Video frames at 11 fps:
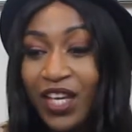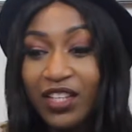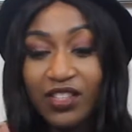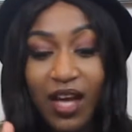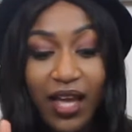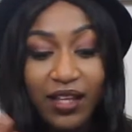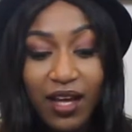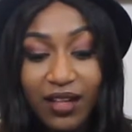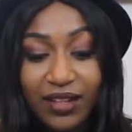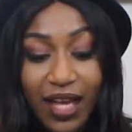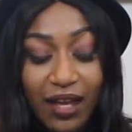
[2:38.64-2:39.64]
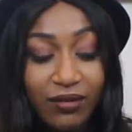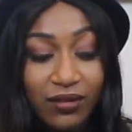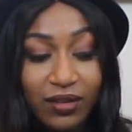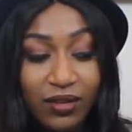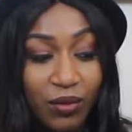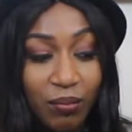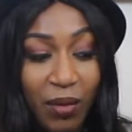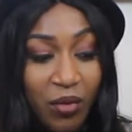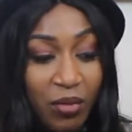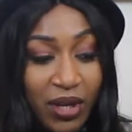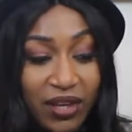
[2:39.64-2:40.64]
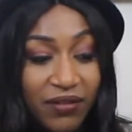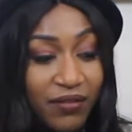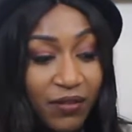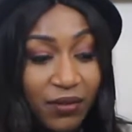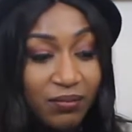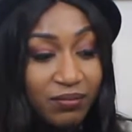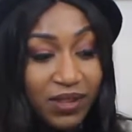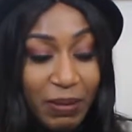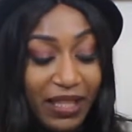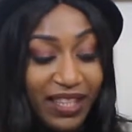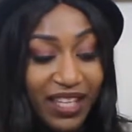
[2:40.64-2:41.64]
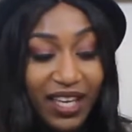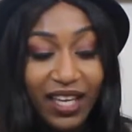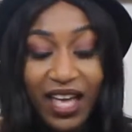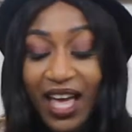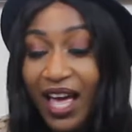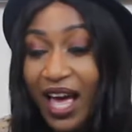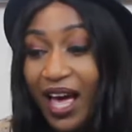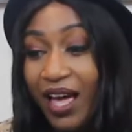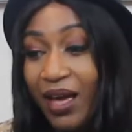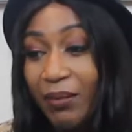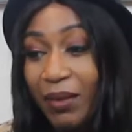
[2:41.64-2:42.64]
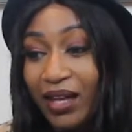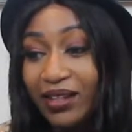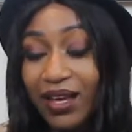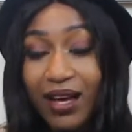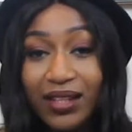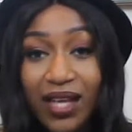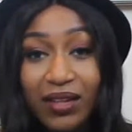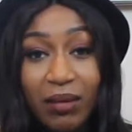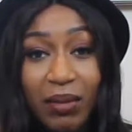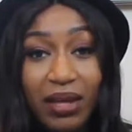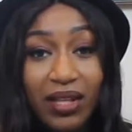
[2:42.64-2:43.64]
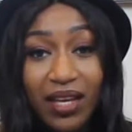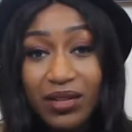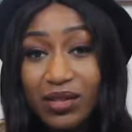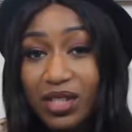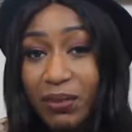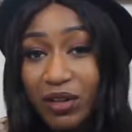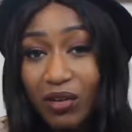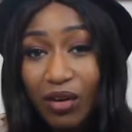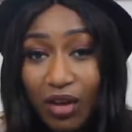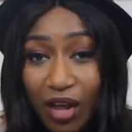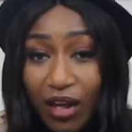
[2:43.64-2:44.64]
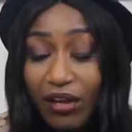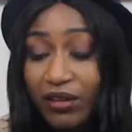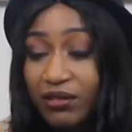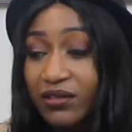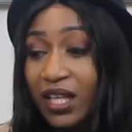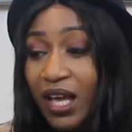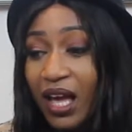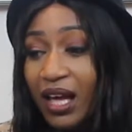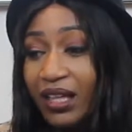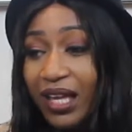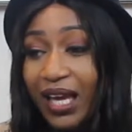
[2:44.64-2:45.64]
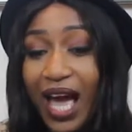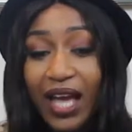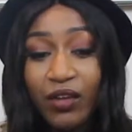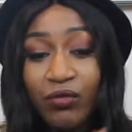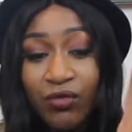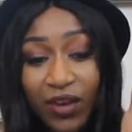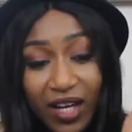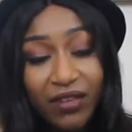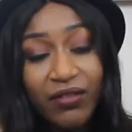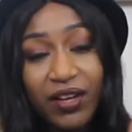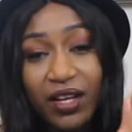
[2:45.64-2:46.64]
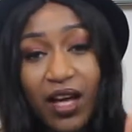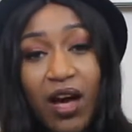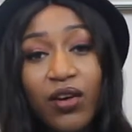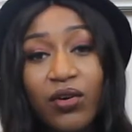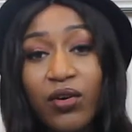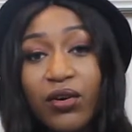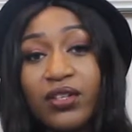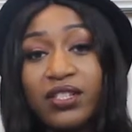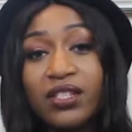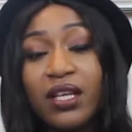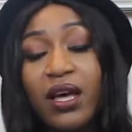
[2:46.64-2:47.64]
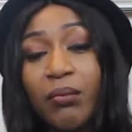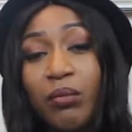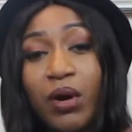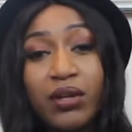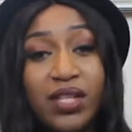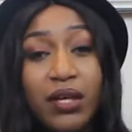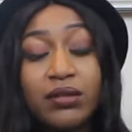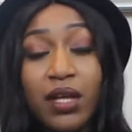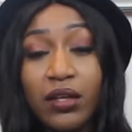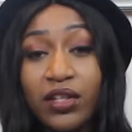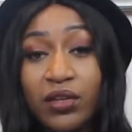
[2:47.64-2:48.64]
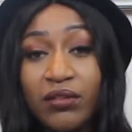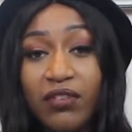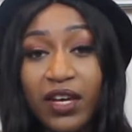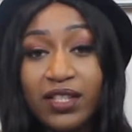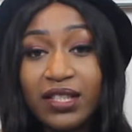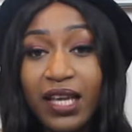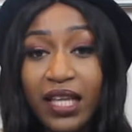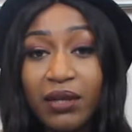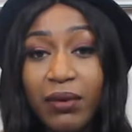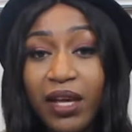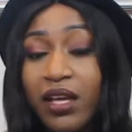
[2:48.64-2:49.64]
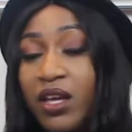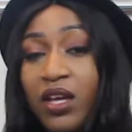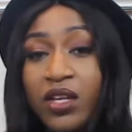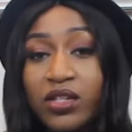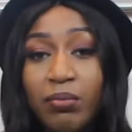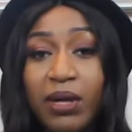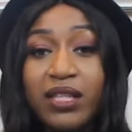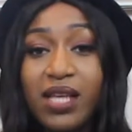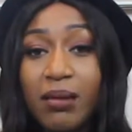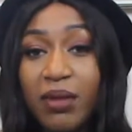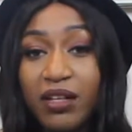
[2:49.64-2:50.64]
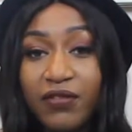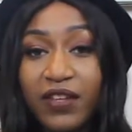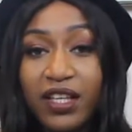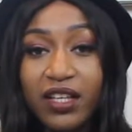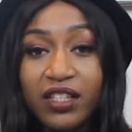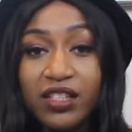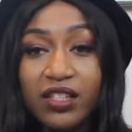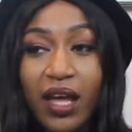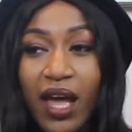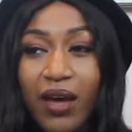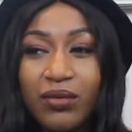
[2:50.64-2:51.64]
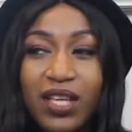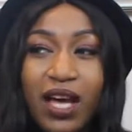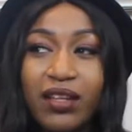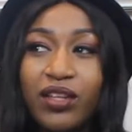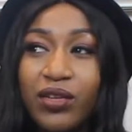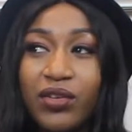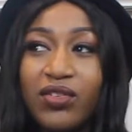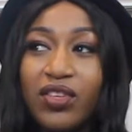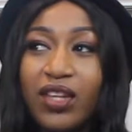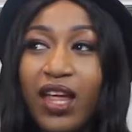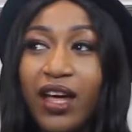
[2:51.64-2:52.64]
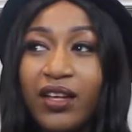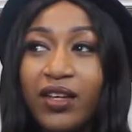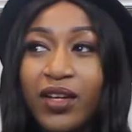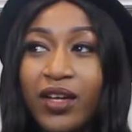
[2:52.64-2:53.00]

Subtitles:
So I cut down my weave spending. I'd cut down the amount that I used to spend on clothes. Like, I really cut costs whilst I was at university anyway. So by the time I'd finished, I was kind of used to that